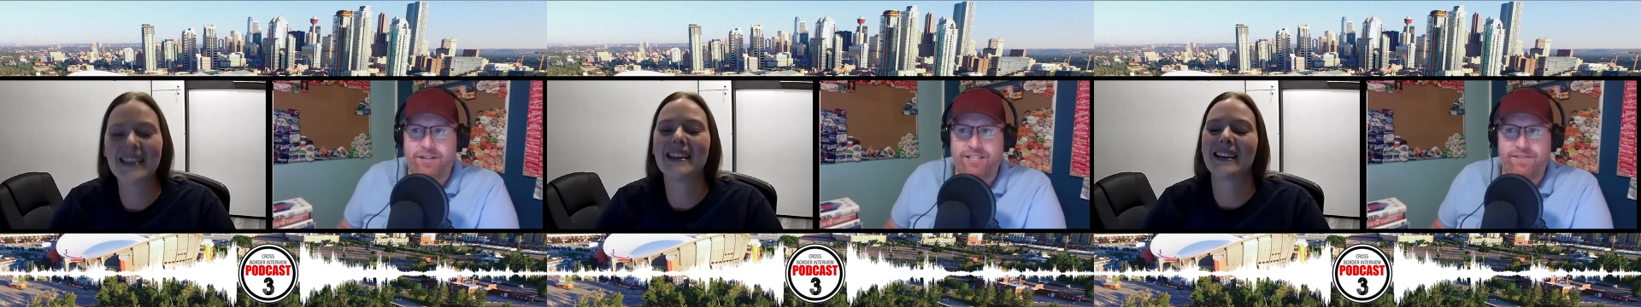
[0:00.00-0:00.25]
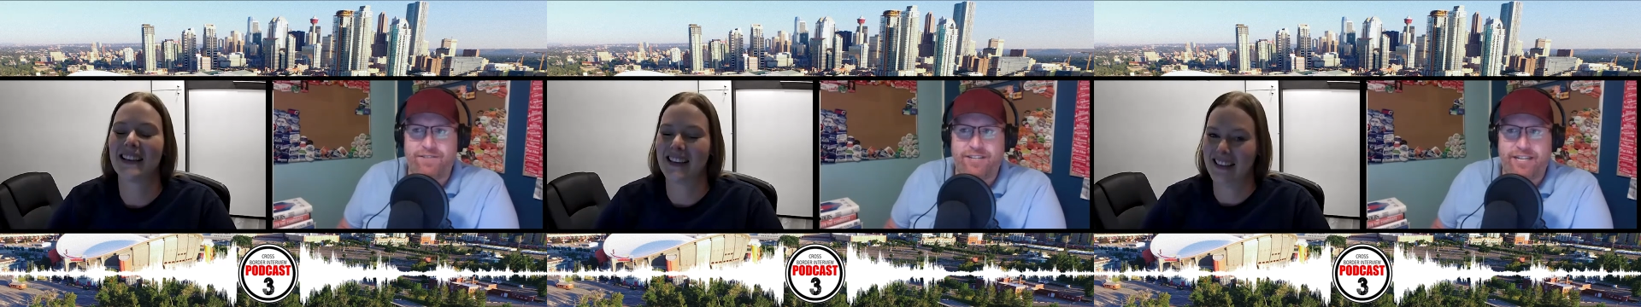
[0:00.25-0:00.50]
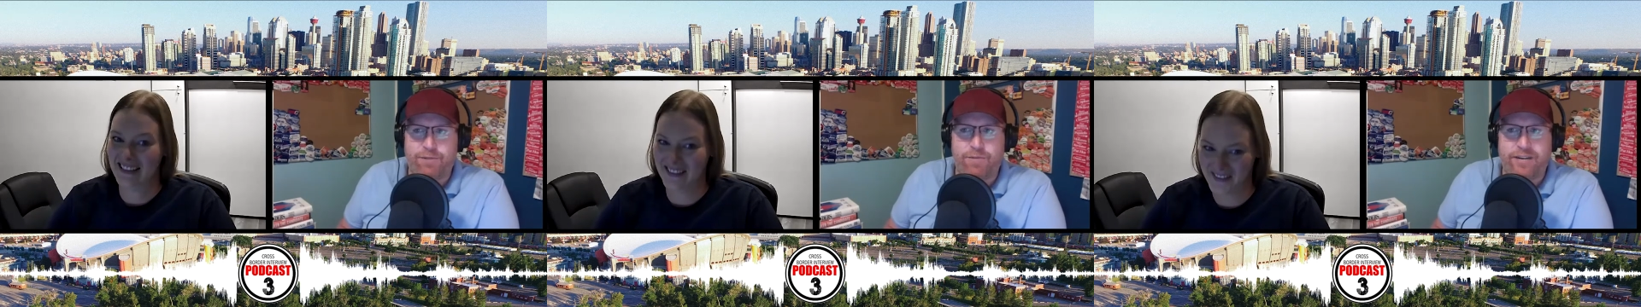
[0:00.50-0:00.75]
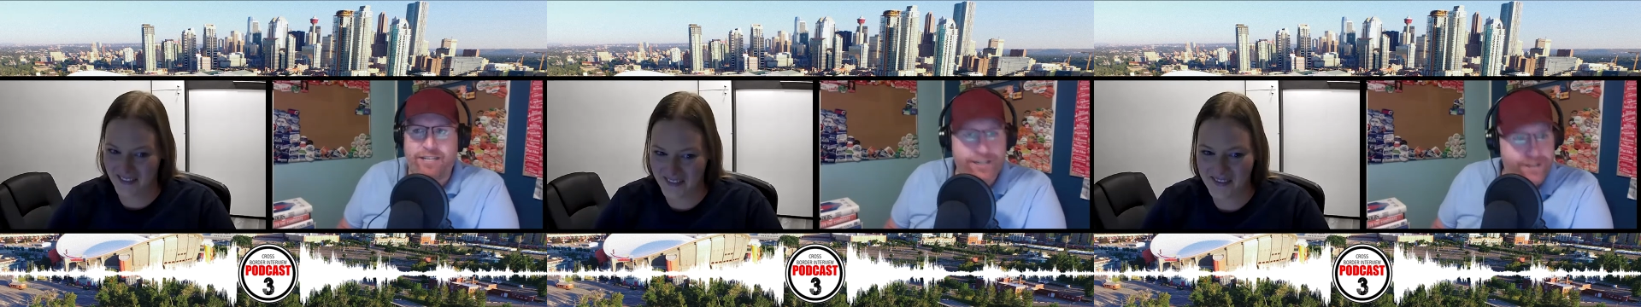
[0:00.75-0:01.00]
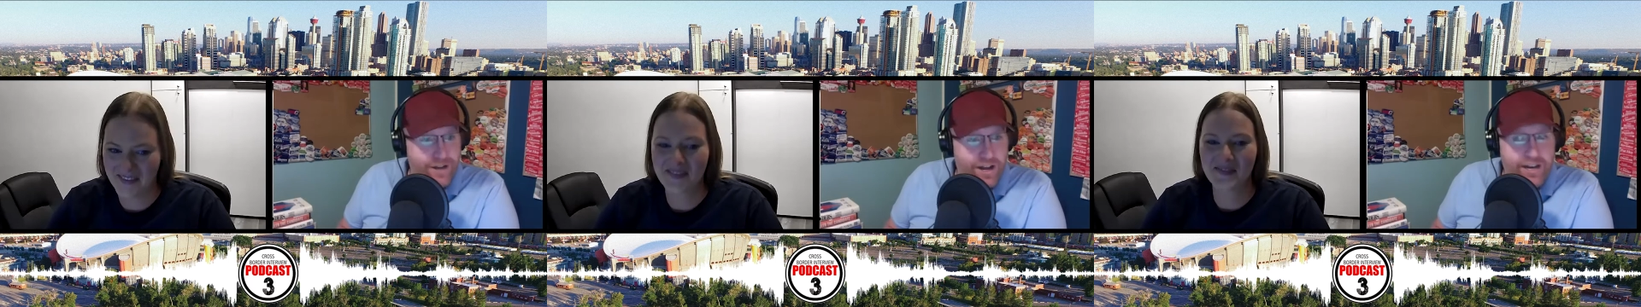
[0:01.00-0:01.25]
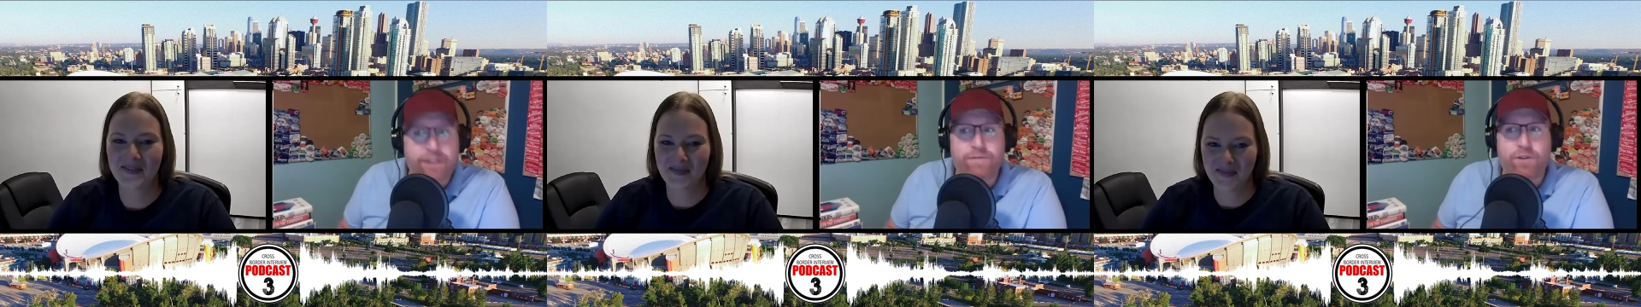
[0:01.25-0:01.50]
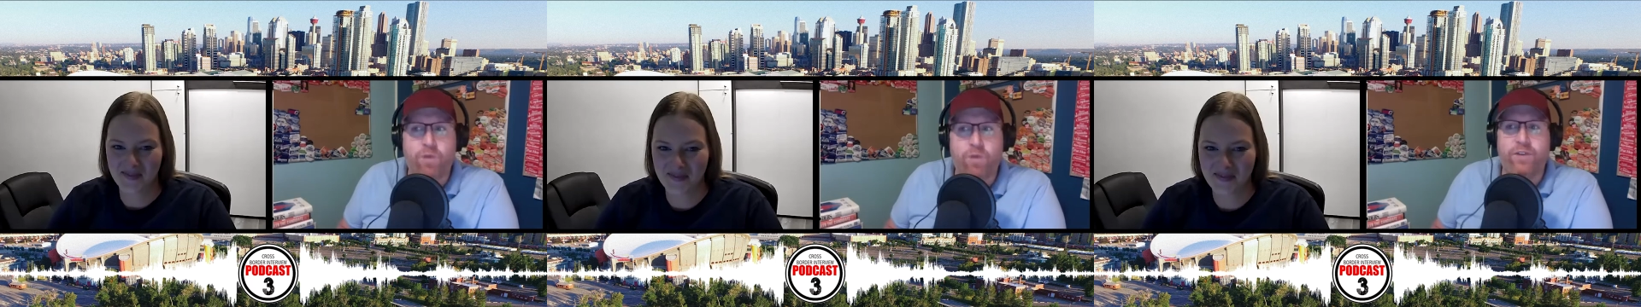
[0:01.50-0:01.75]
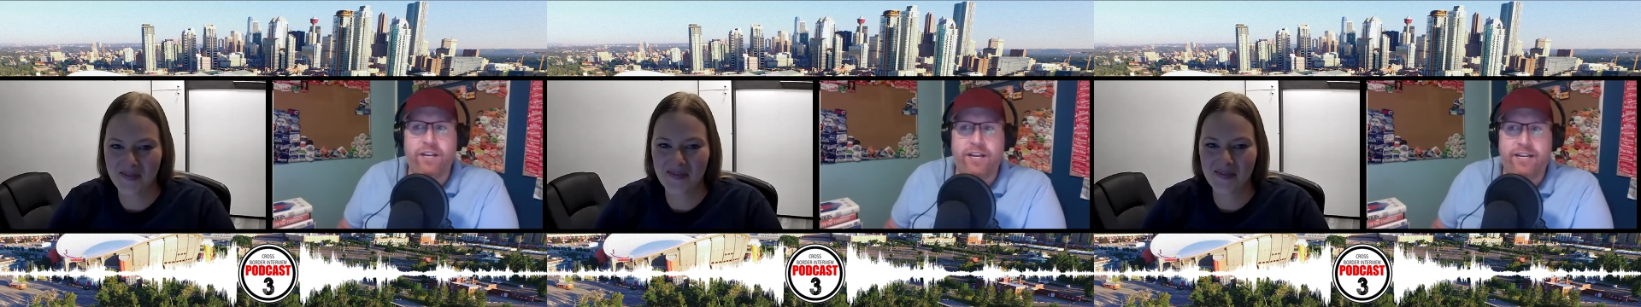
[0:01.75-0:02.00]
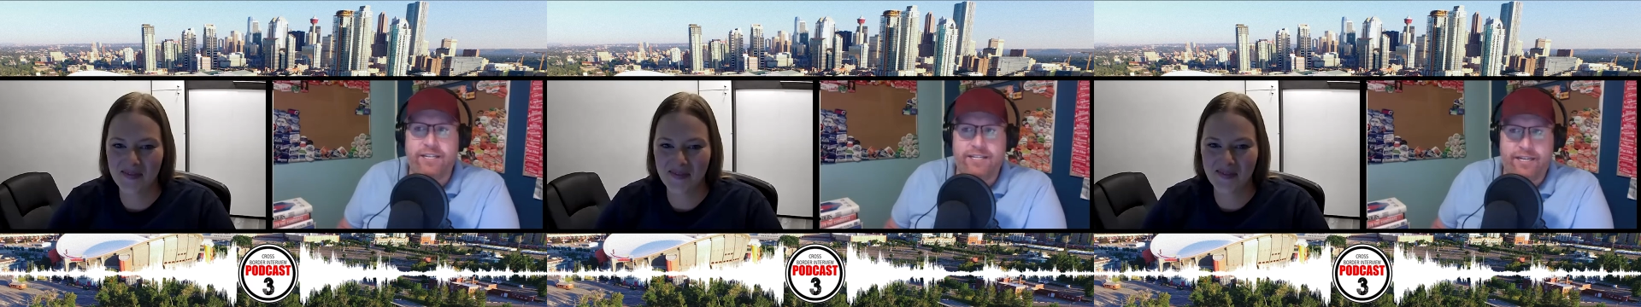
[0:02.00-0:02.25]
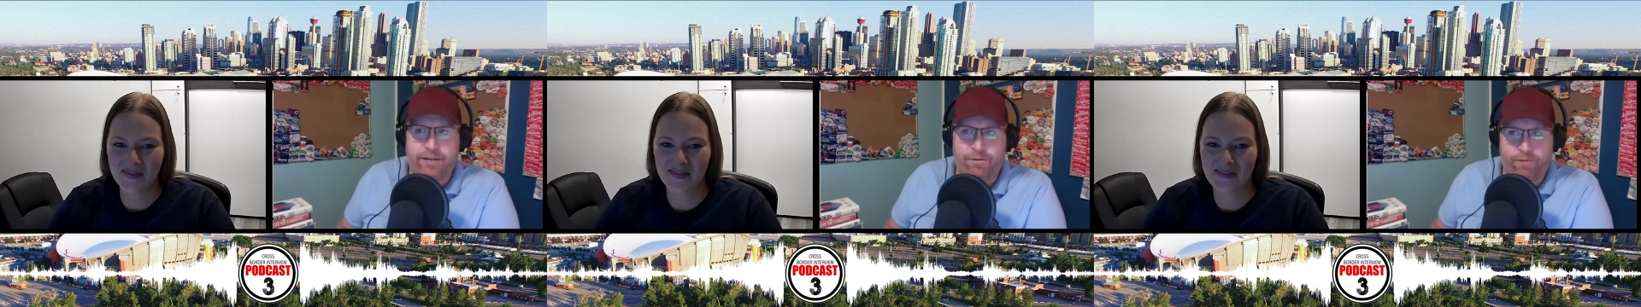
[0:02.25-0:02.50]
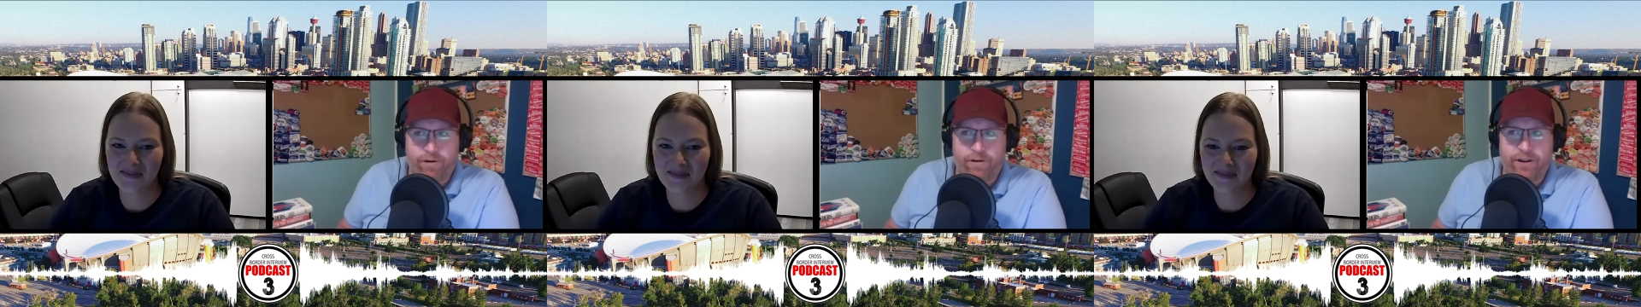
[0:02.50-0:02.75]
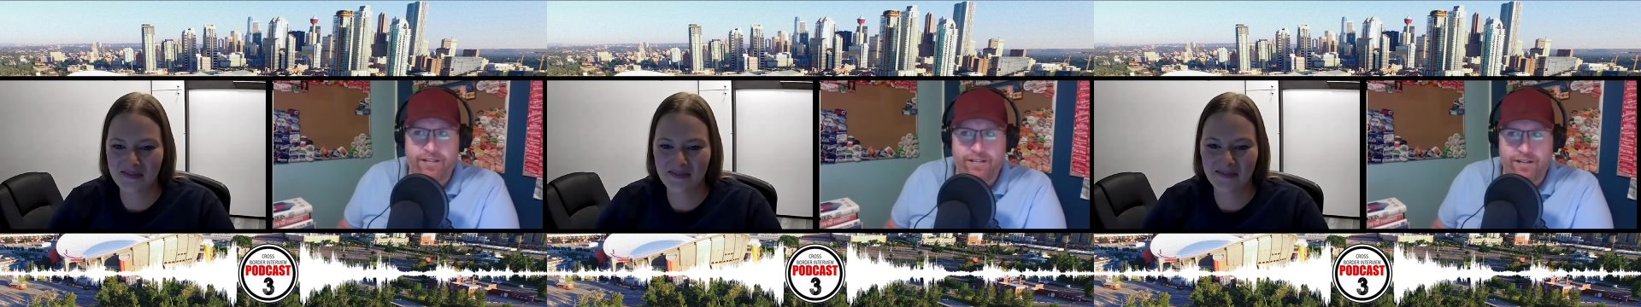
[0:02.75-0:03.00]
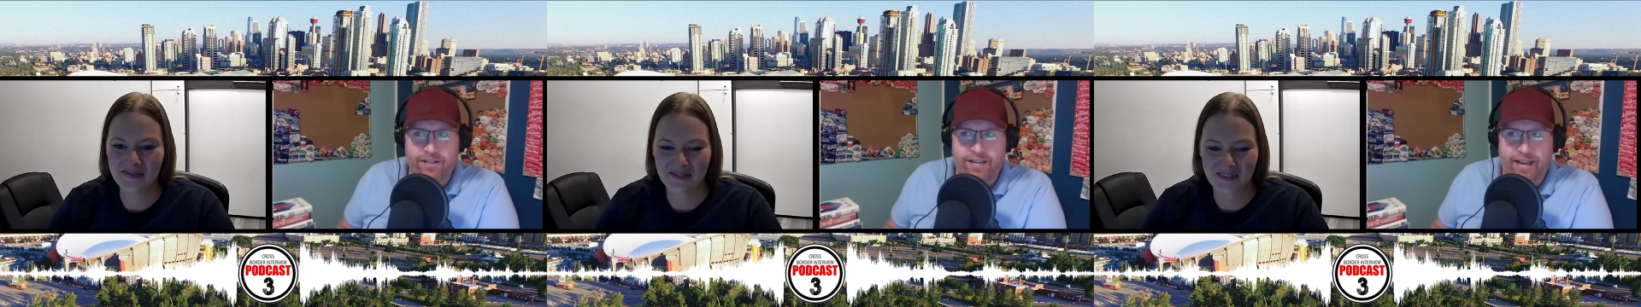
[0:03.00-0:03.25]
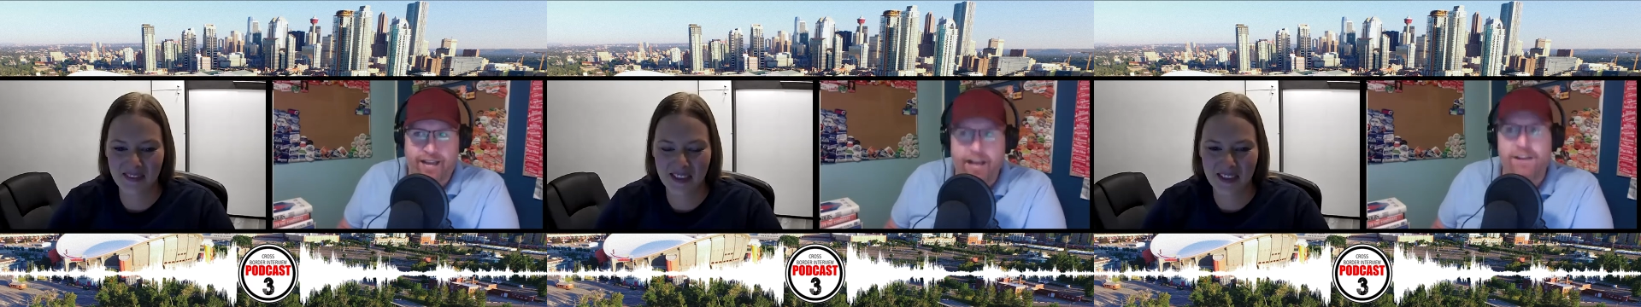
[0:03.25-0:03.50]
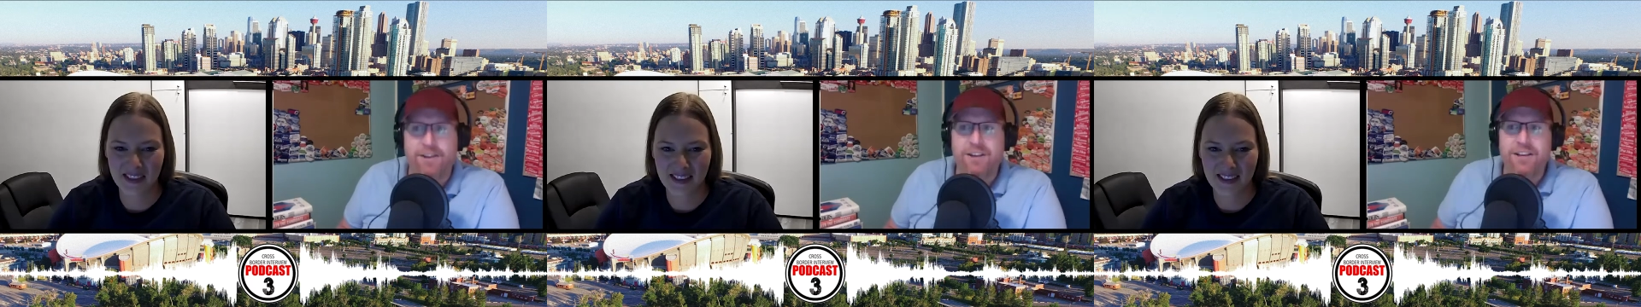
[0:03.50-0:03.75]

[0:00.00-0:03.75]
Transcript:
Speaker 1: seventeen, we did not have COVID nineteen rearing its ugly head.